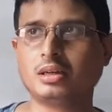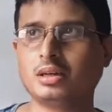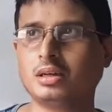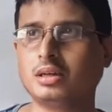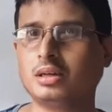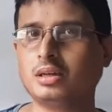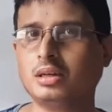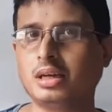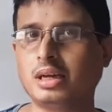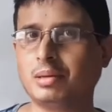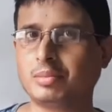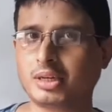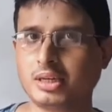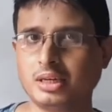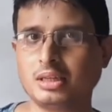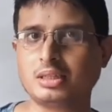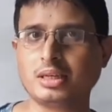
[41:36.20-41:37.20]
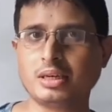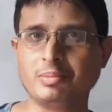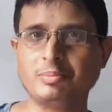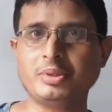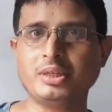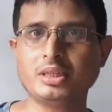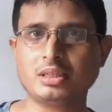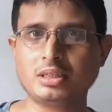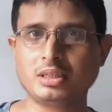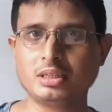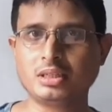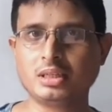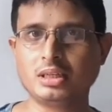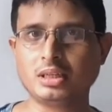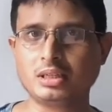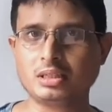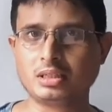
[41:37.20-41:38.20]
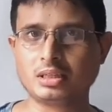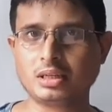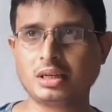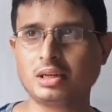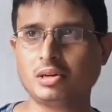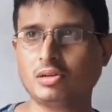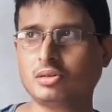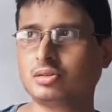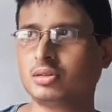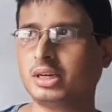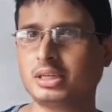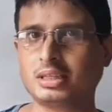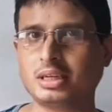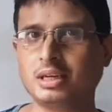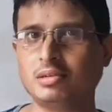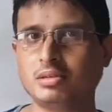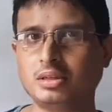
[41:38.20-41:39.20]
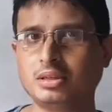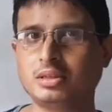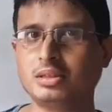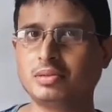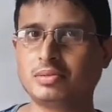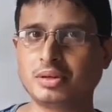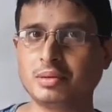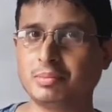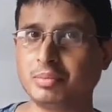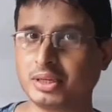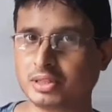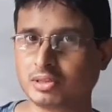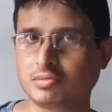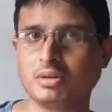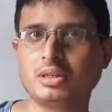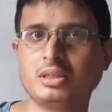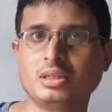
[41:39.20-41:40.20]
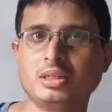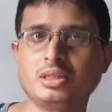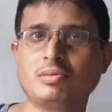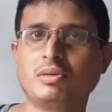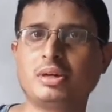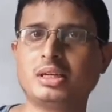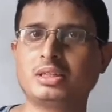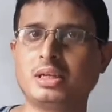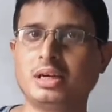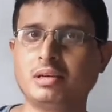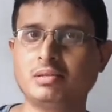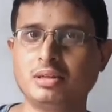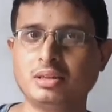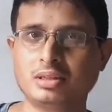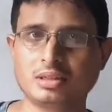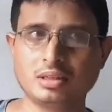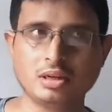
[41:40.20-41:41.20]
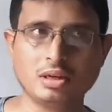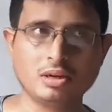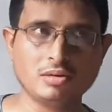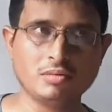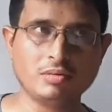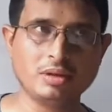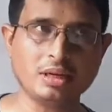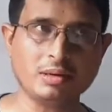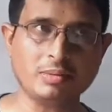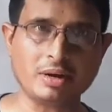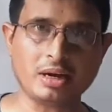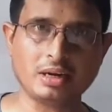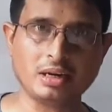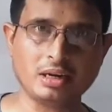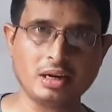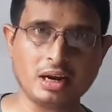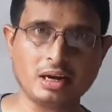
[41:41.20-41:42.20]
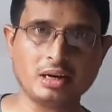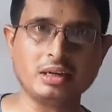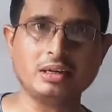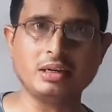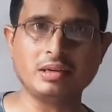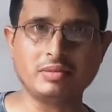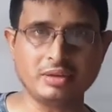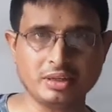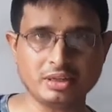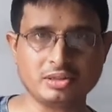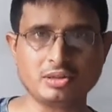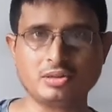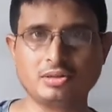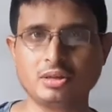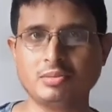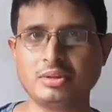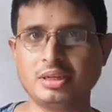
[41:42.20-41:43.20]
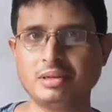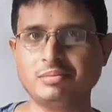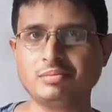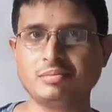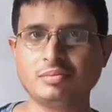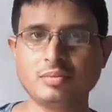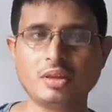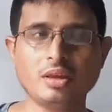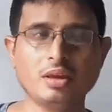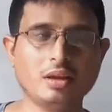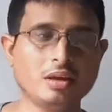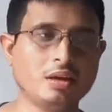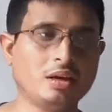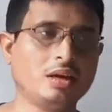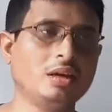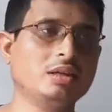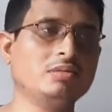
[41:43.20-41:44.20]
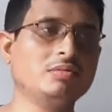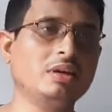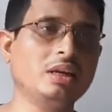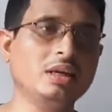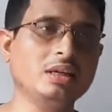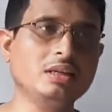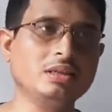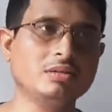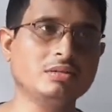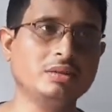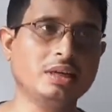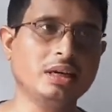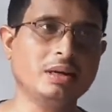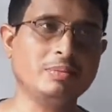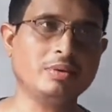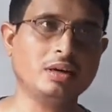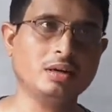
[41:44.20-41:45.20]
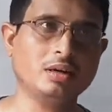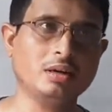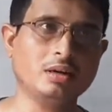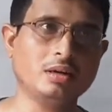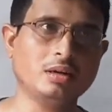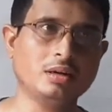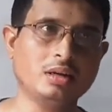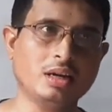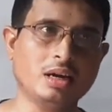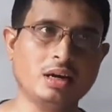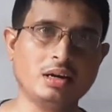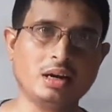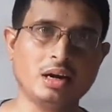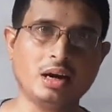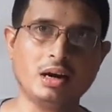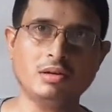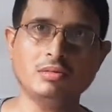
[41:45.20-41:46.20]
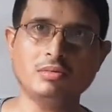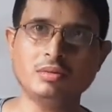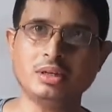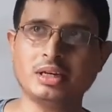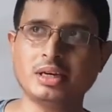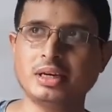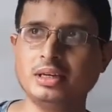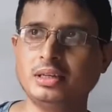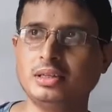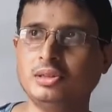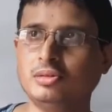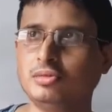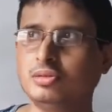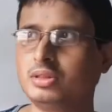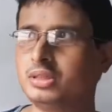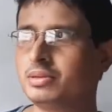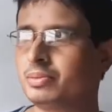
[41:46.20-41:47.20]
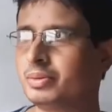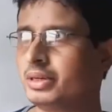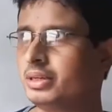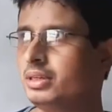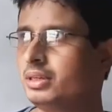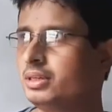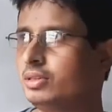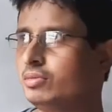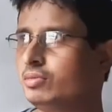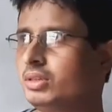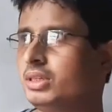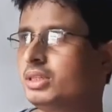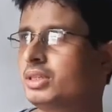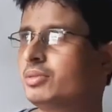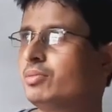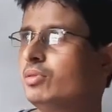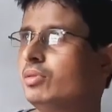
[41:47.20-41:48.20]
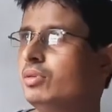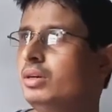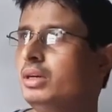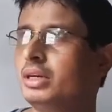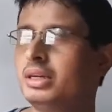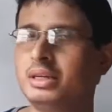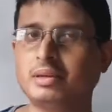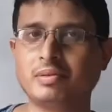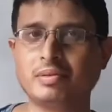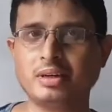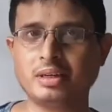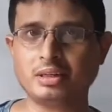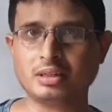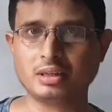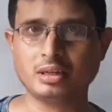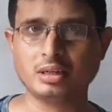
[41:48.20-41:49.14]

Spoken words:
MKS, FPS, CGS, and also SI units, different base quantities for SI units. We have learned the definitions of them, as well as we have learned how we can use different units for different